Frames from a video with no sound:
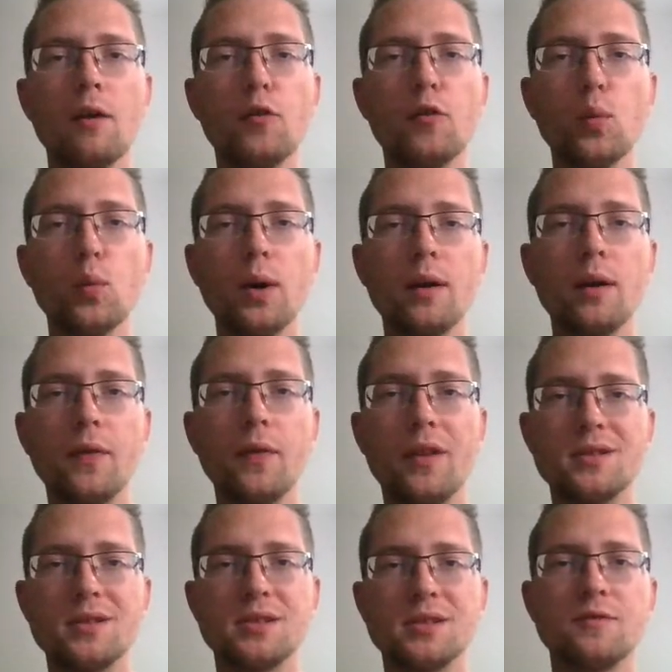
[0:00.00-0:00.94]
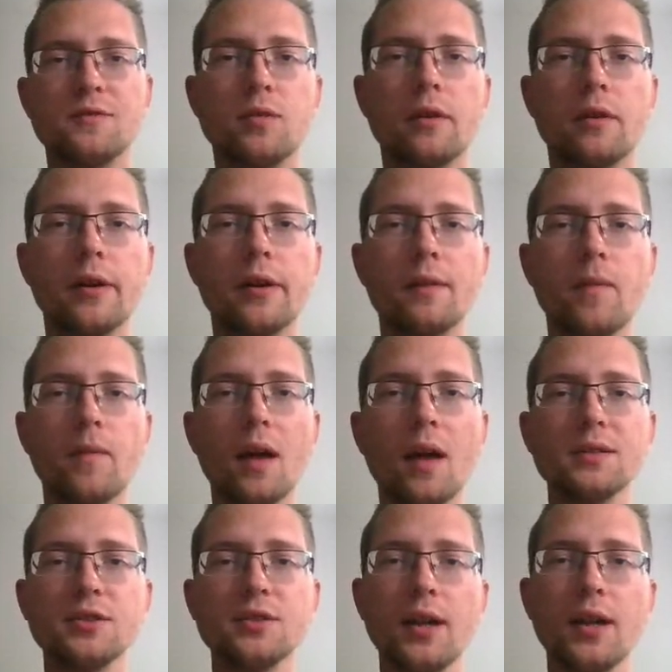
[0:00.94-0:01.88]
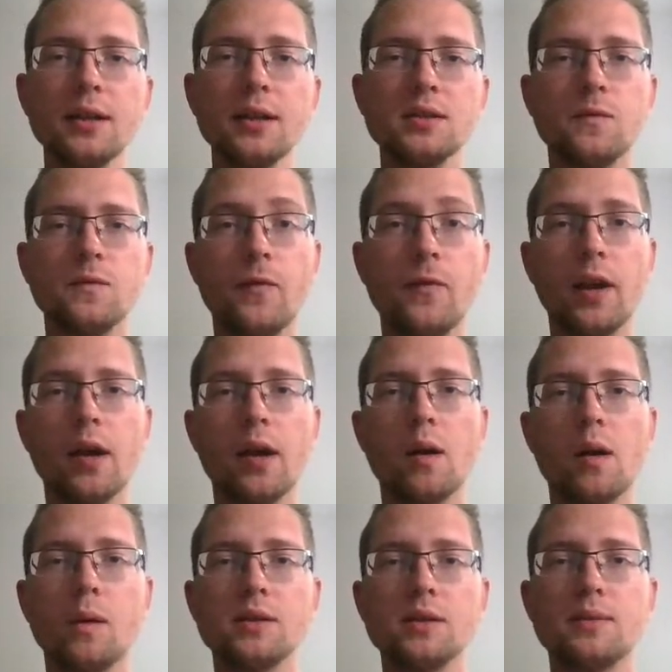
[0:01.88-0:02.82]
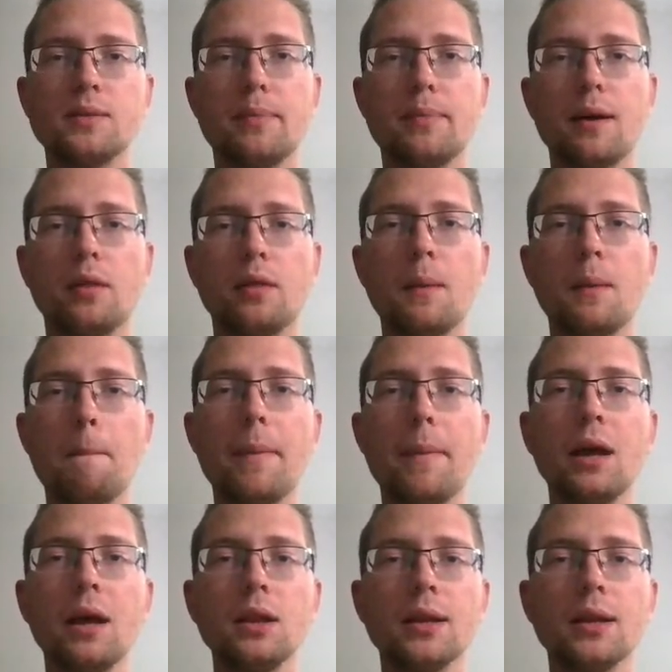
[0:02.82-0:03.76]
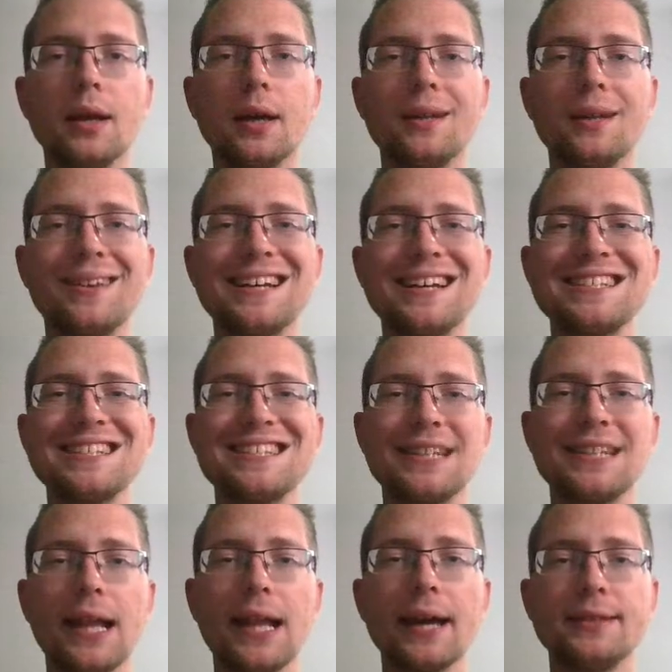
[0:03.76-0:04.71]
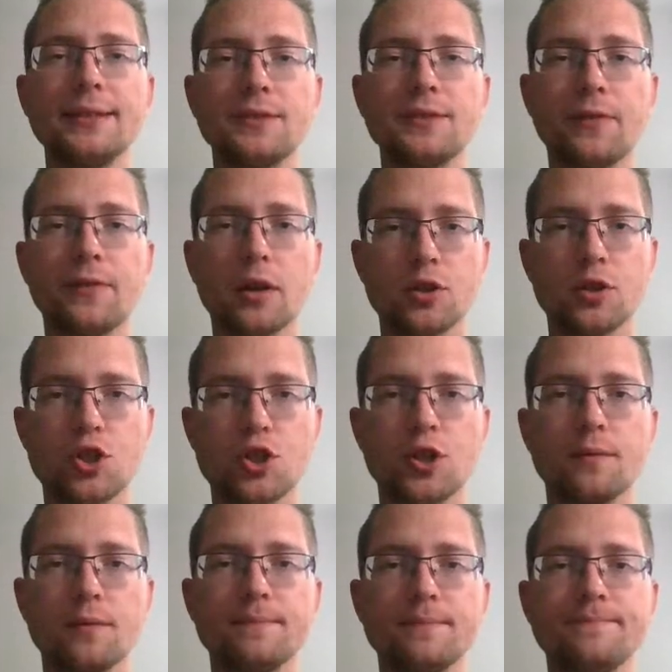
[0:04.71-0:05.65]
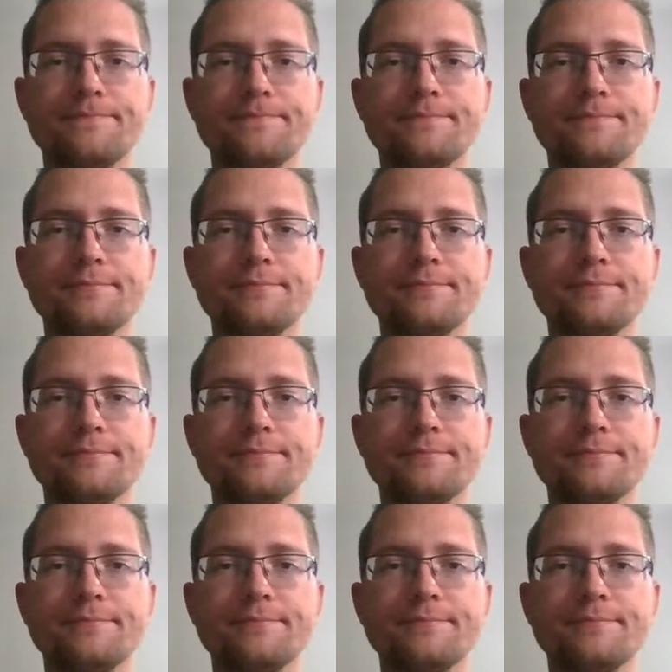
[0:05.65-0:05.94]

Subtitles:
Hello everyone, this is Florian and today's video is about the built-in slice function.